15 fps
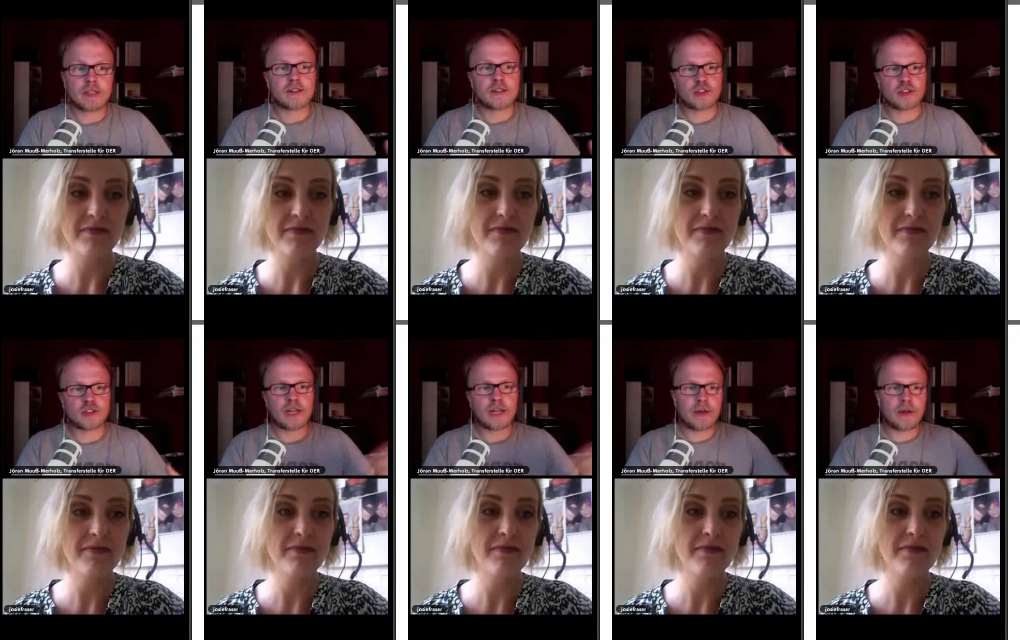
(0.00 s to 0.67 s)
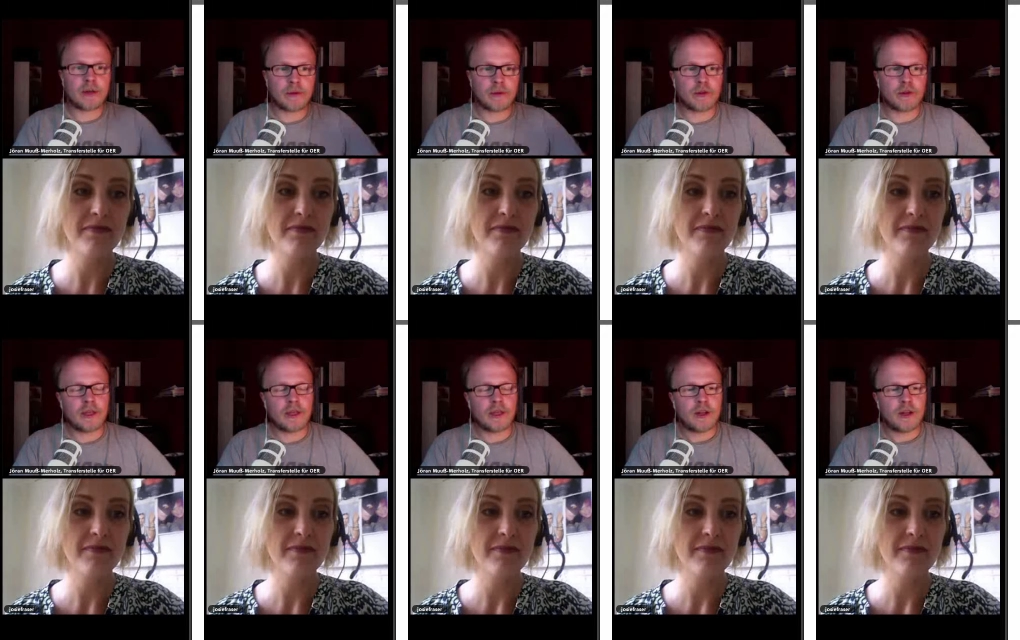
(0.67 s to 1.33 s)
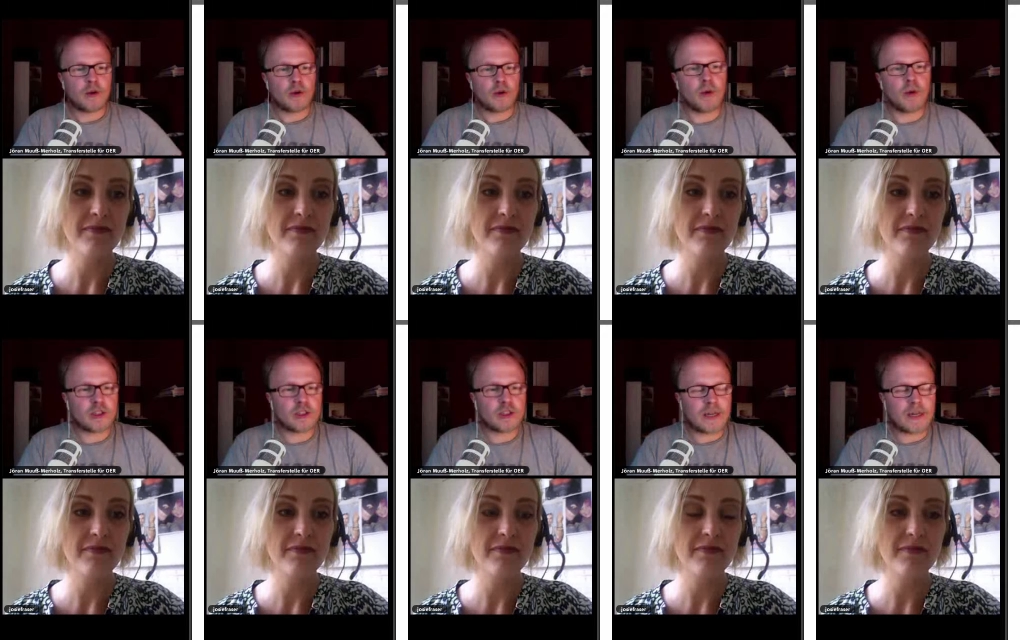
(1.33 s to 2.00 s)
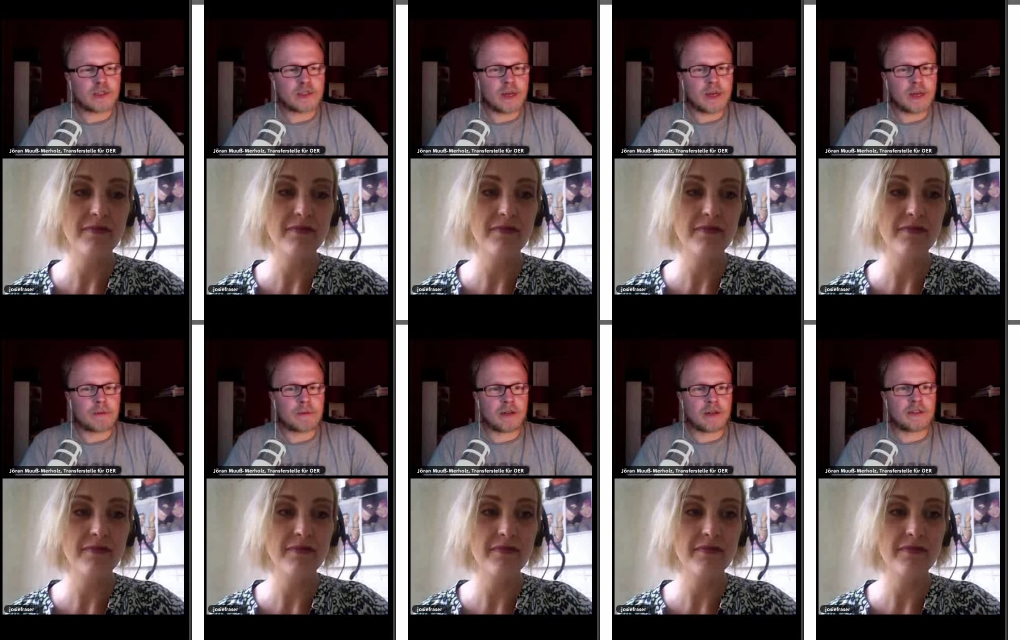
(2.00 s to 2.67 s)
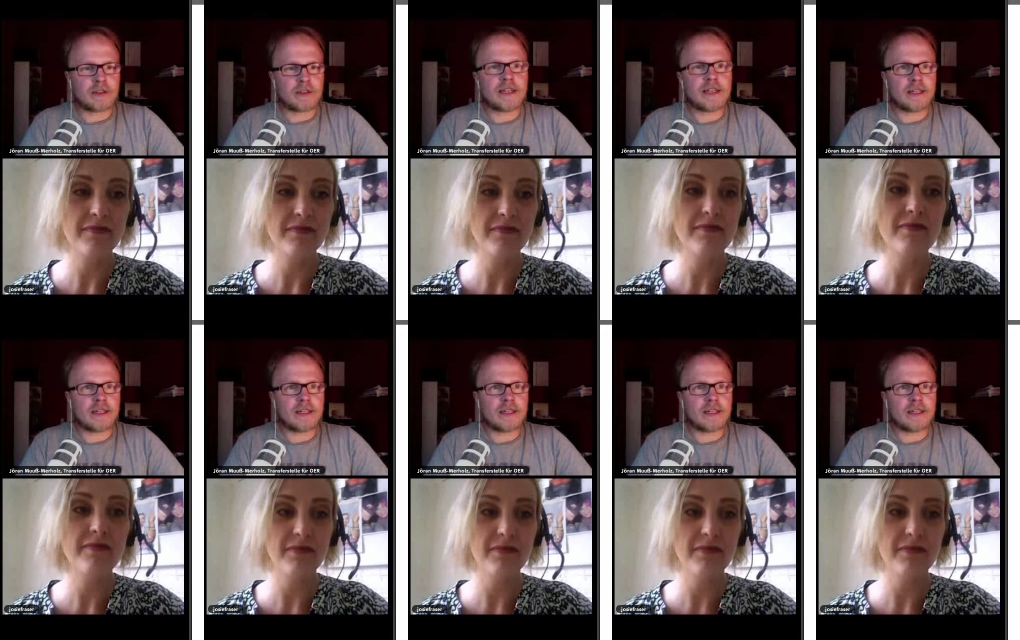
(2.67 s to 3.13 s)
Speaker 1: sharing with the World Wide Web out there.